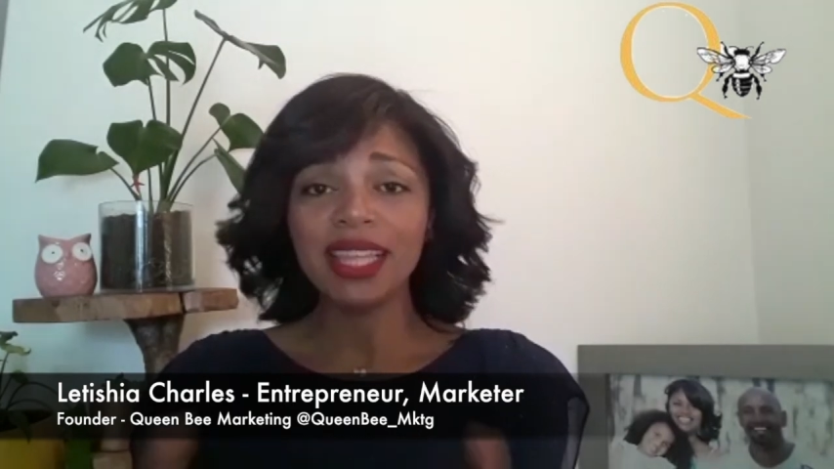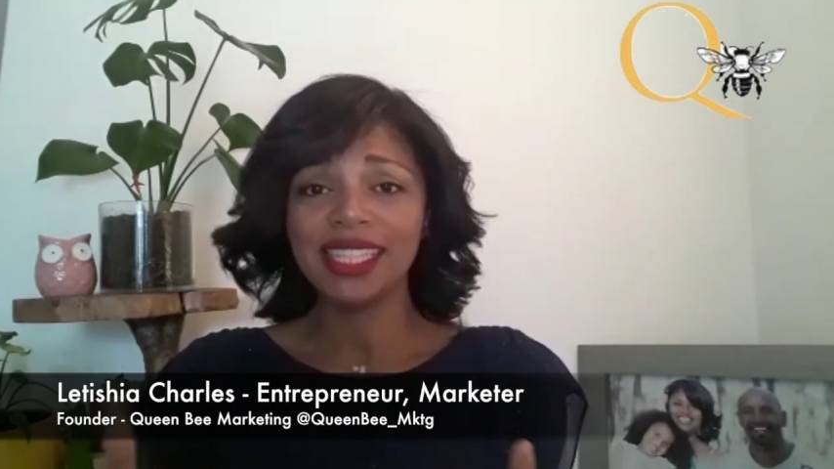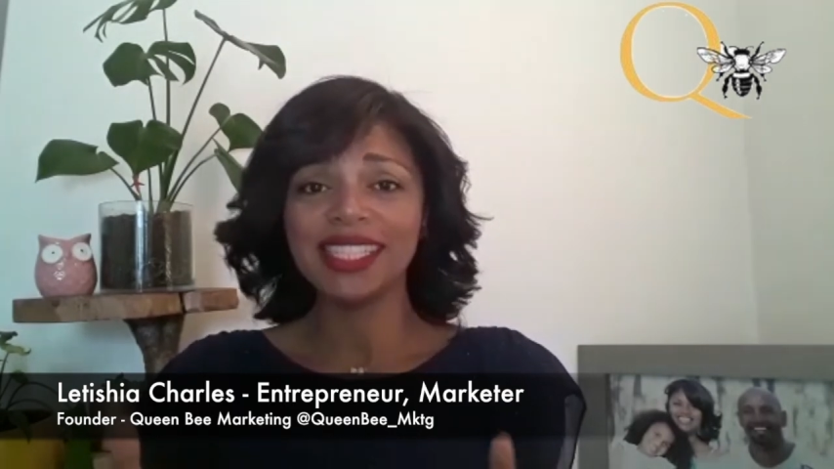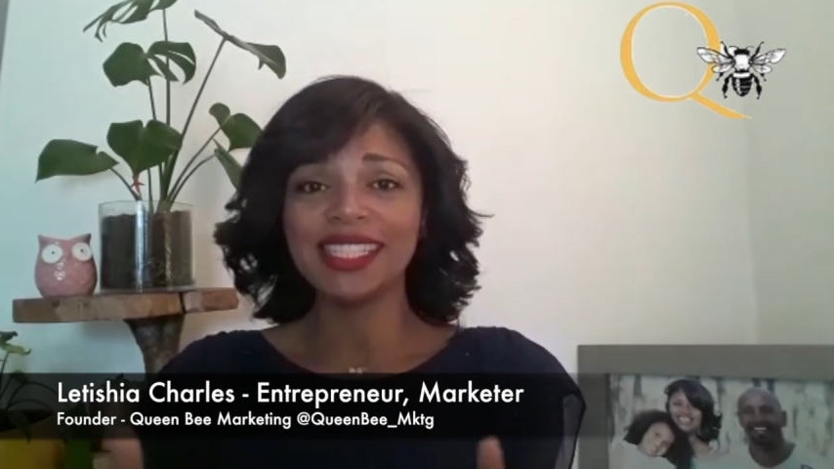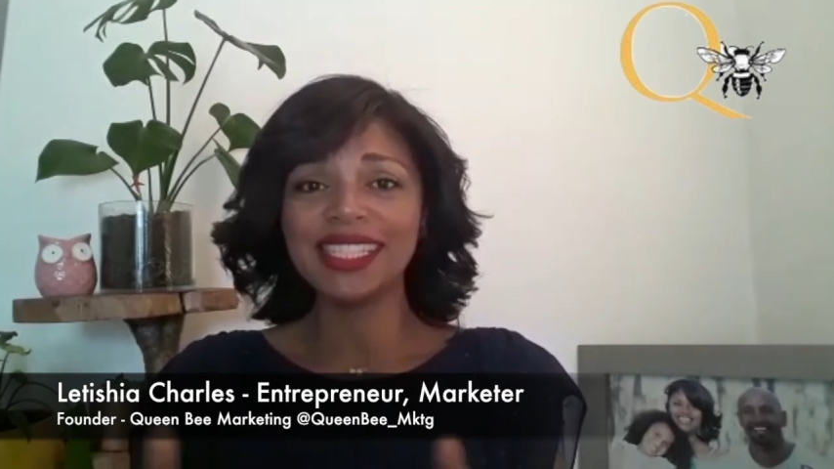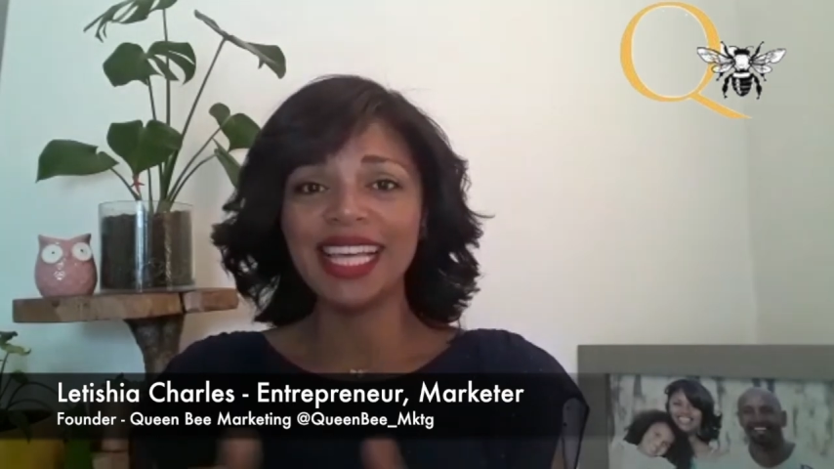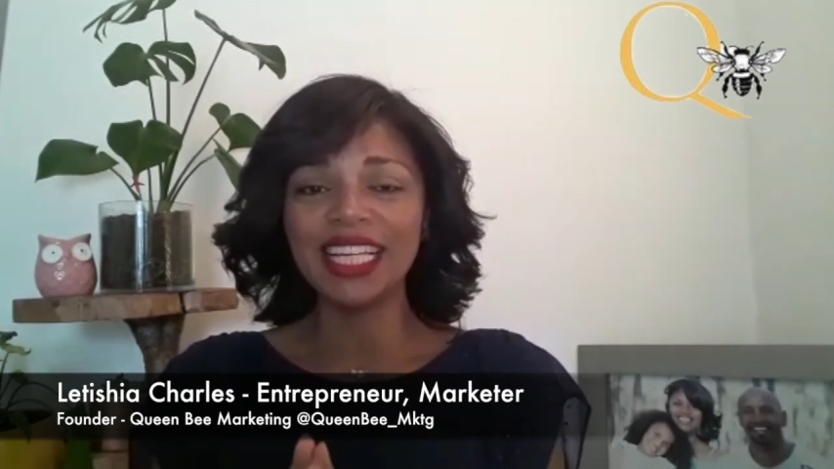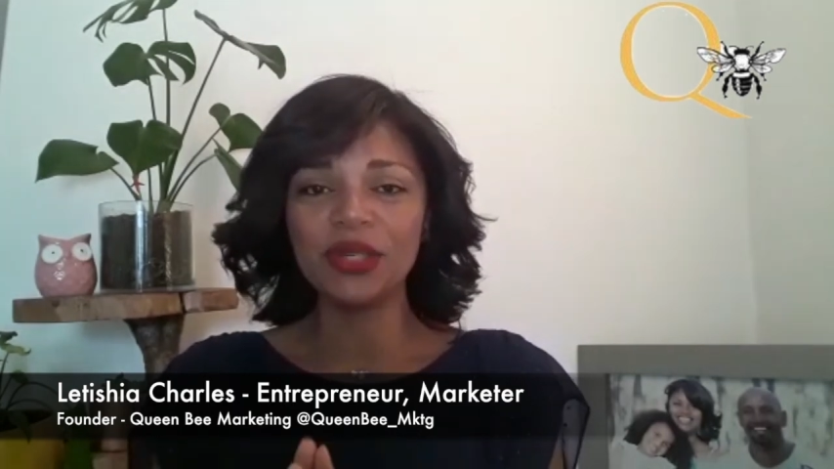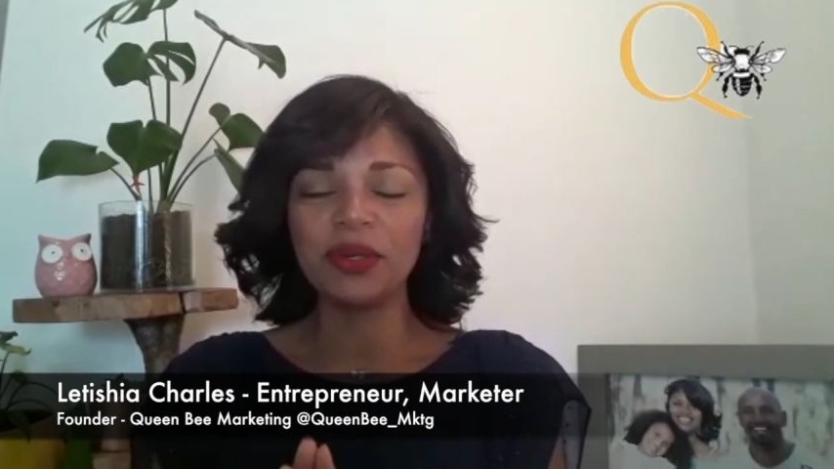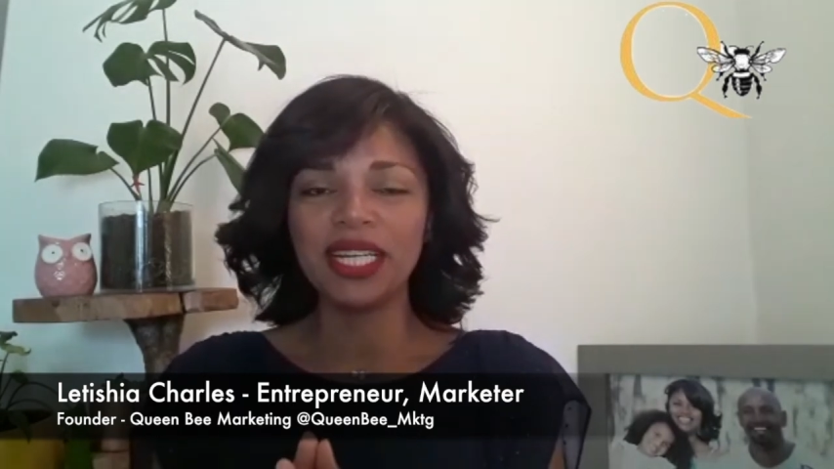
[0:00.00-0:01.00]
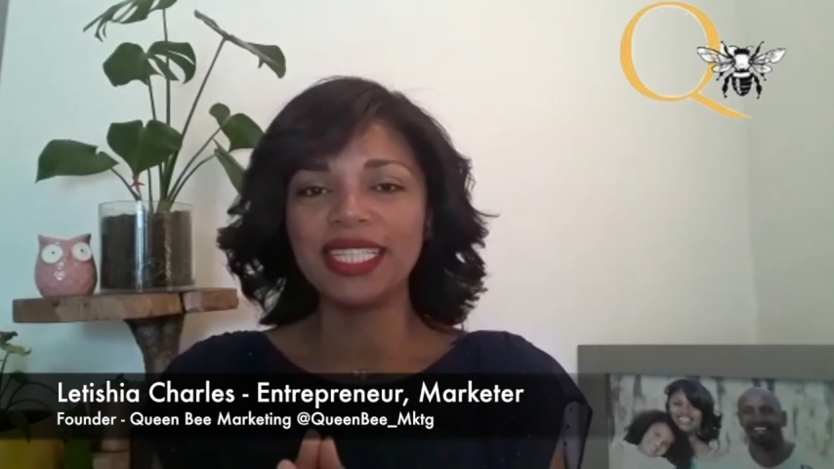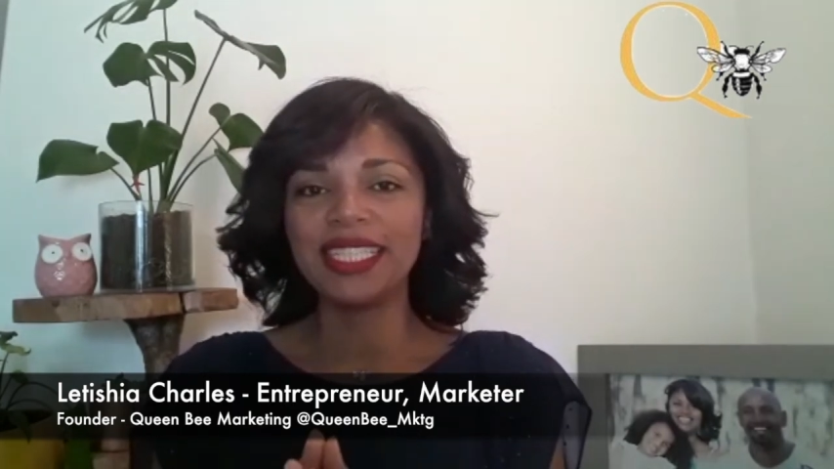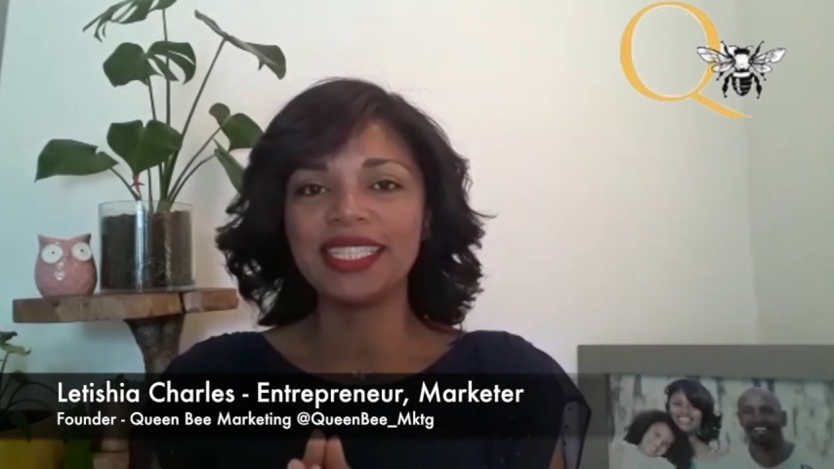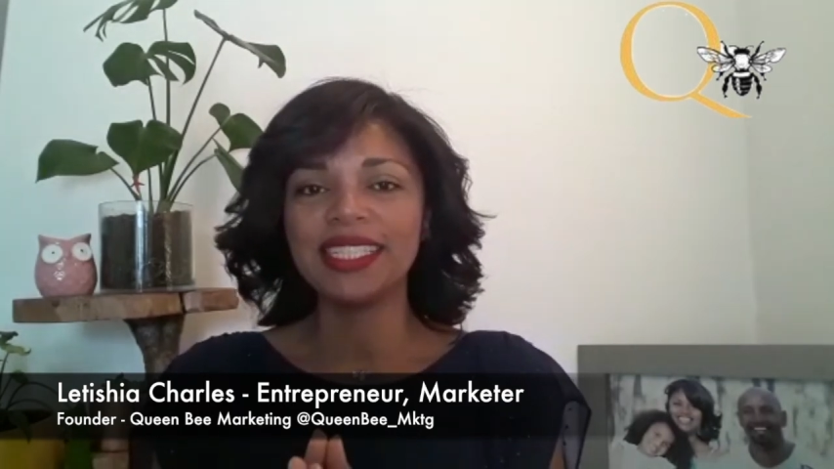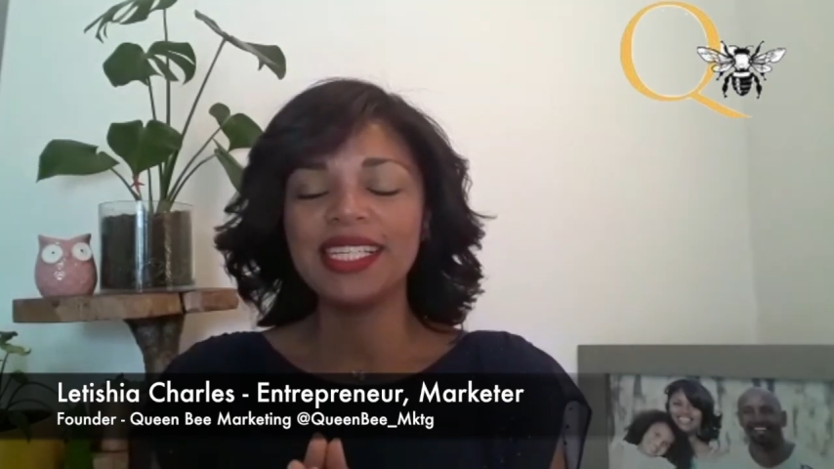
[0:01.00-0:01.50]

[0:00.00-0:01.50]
This is exactly what I did.